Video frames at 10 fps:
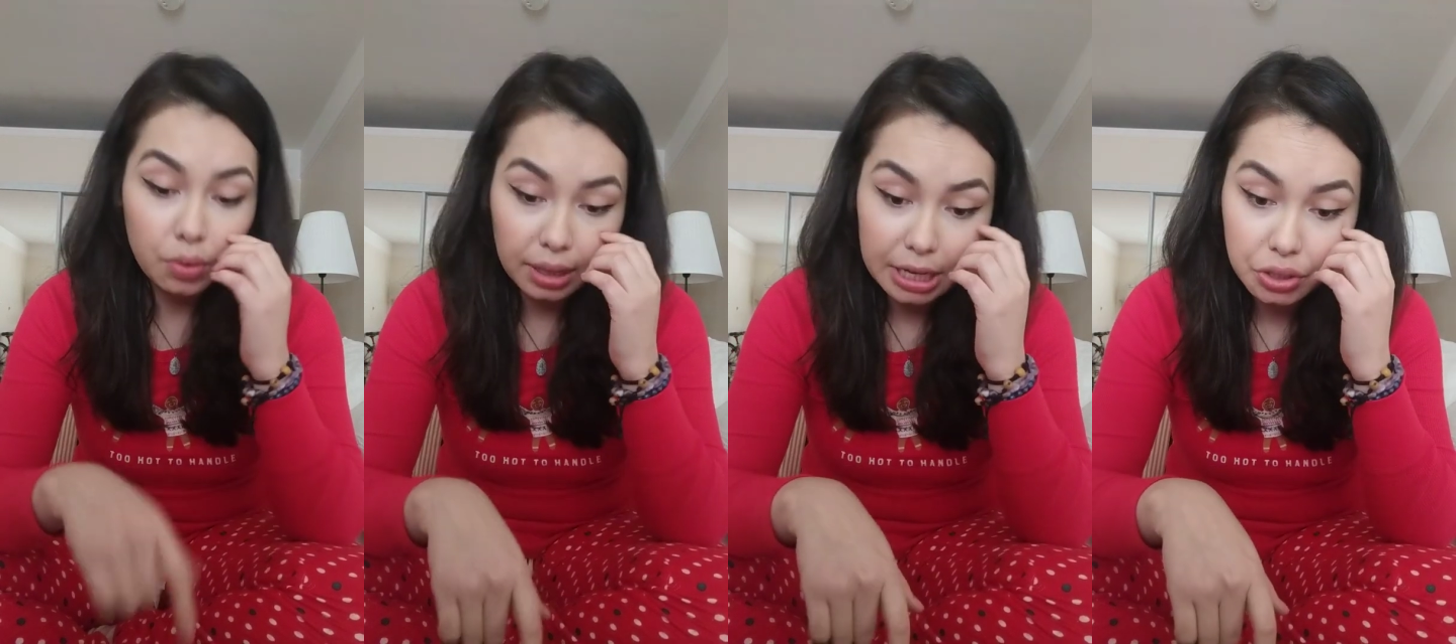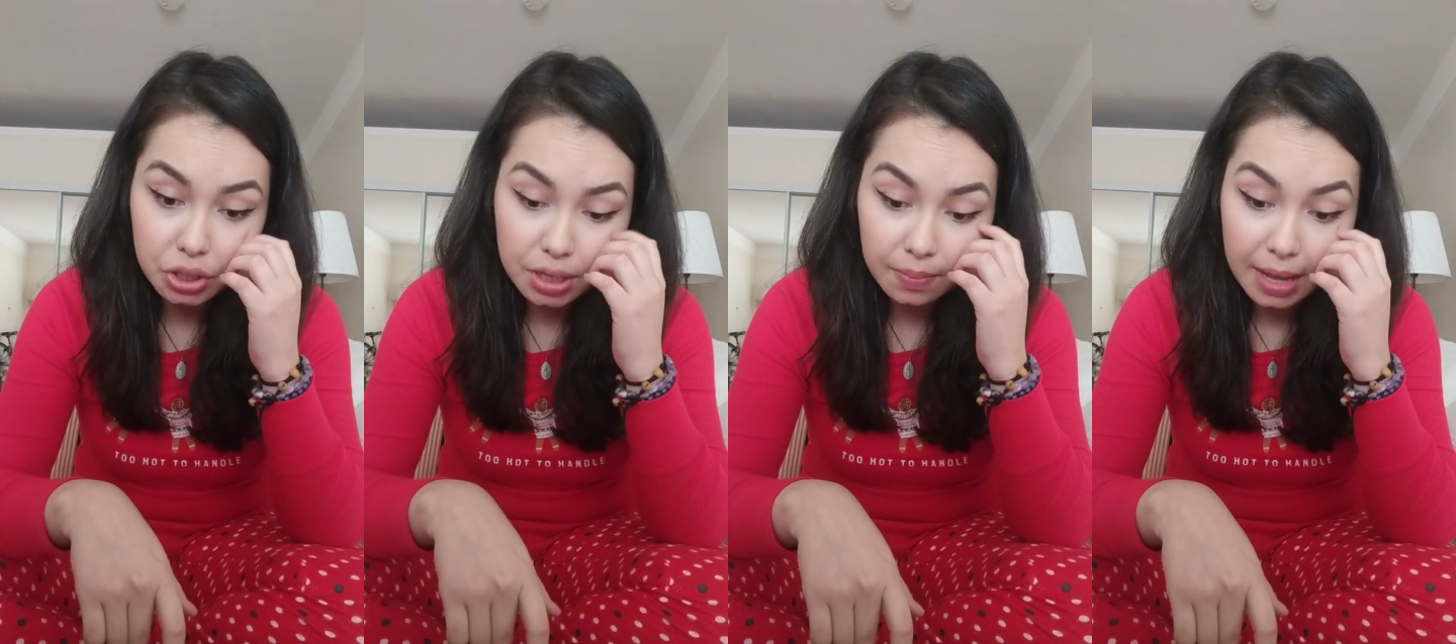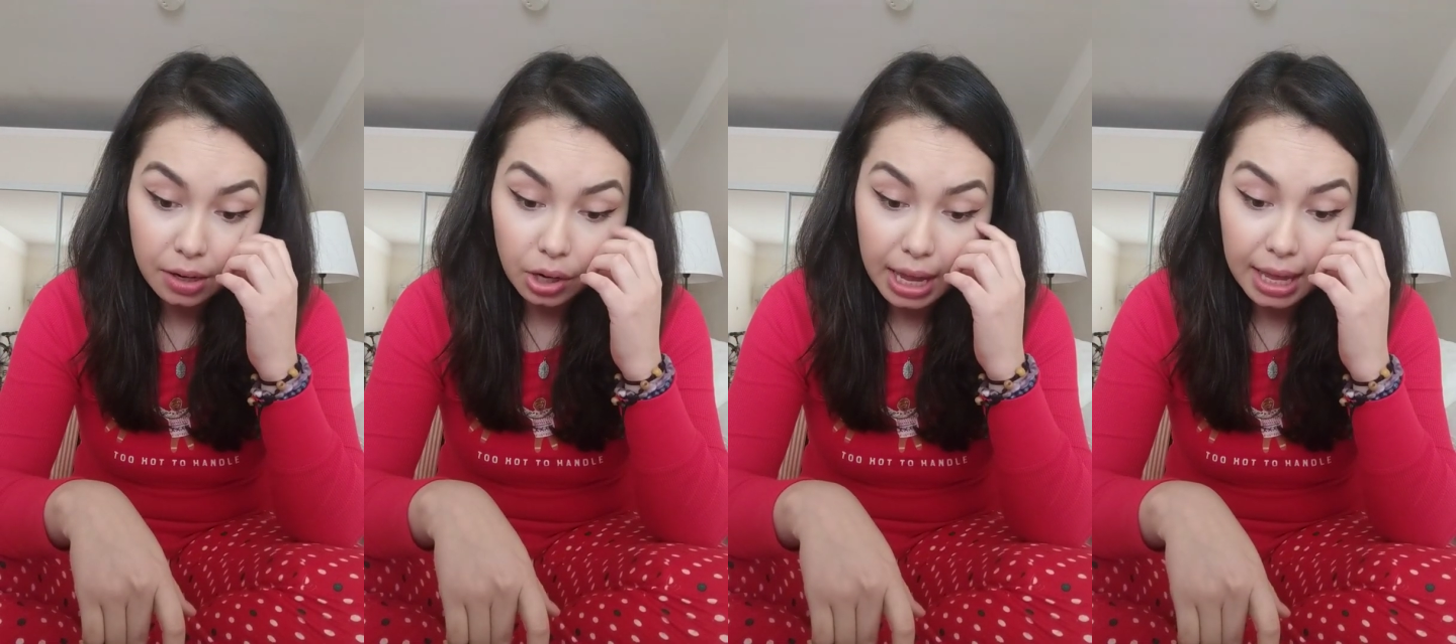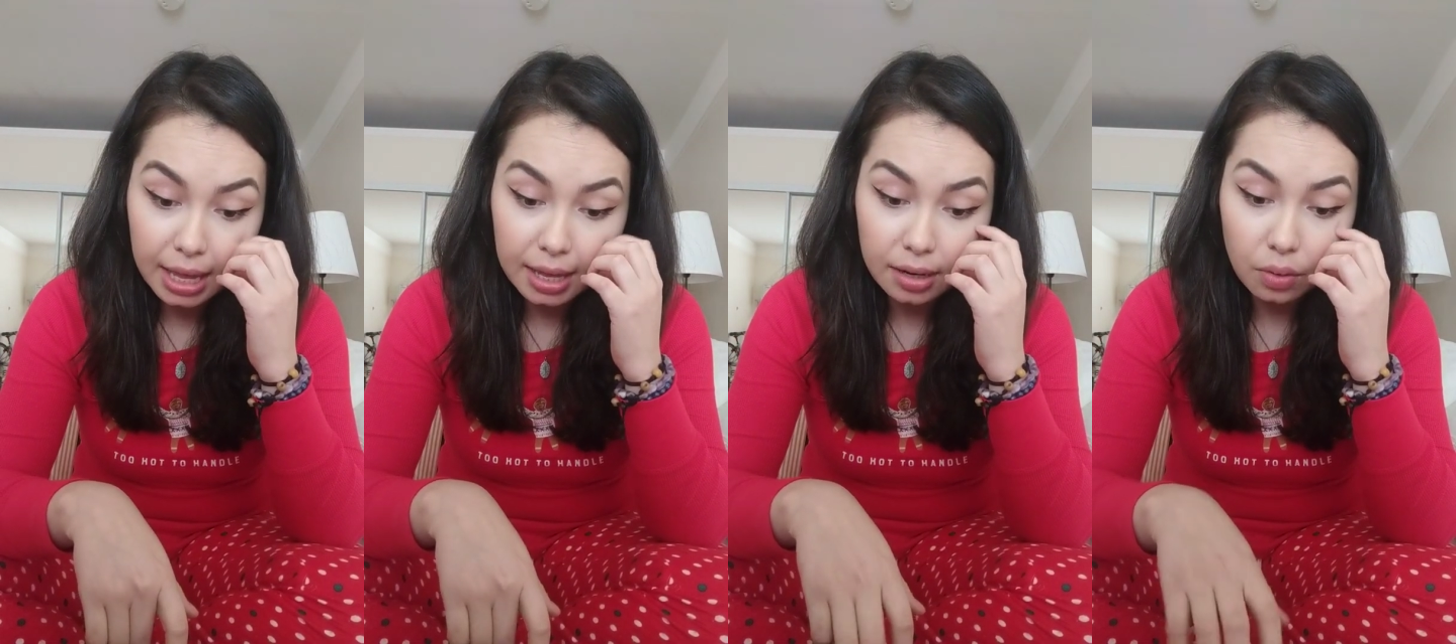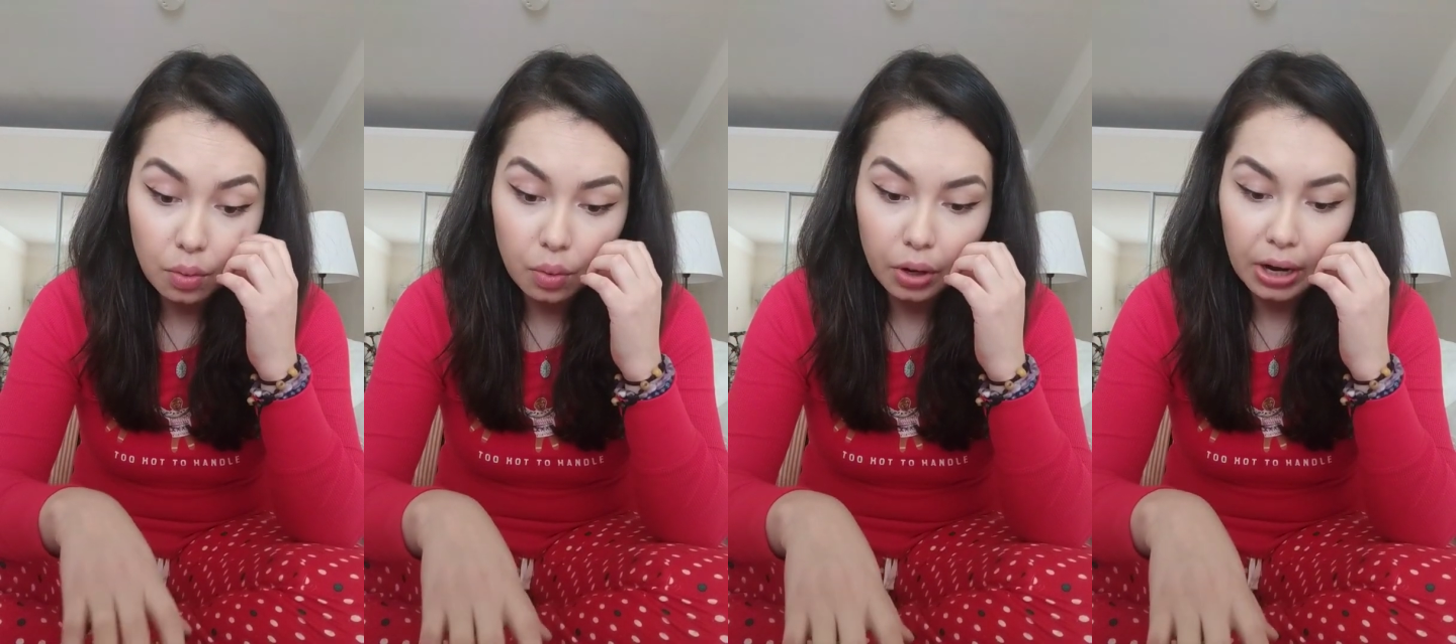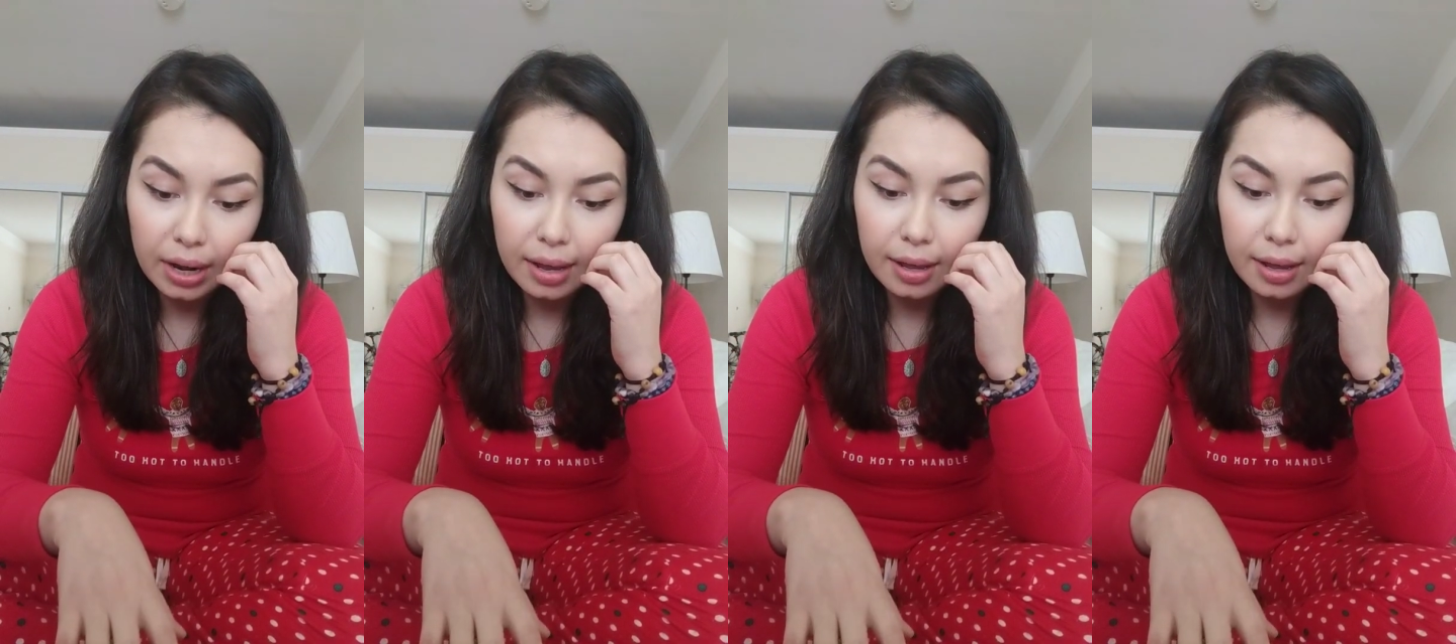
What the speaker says: a relationship that you're in, or